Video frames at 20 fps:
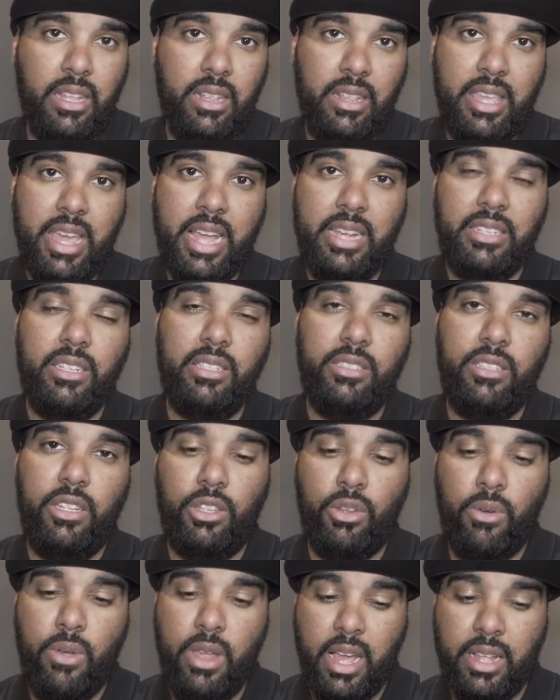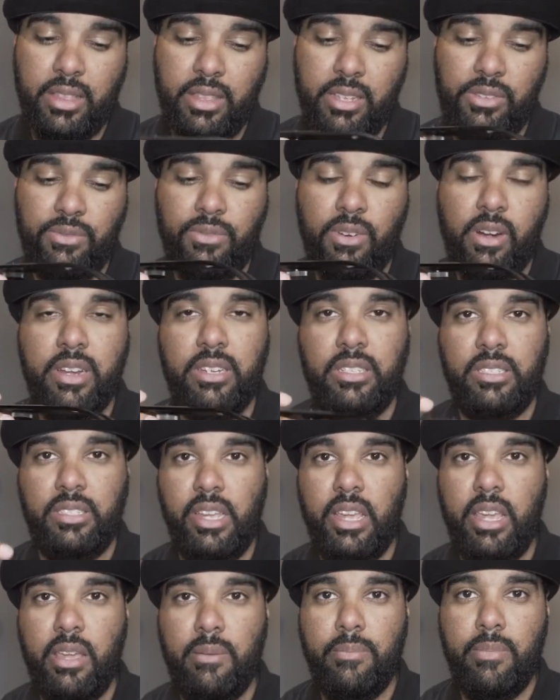the A63 on this very
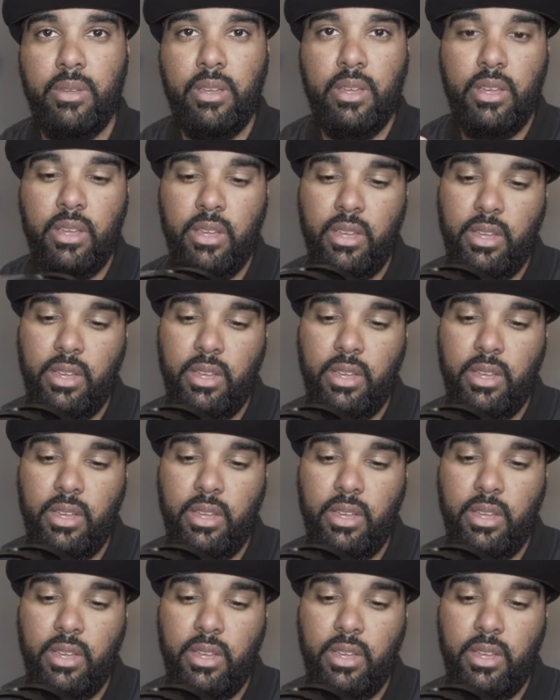same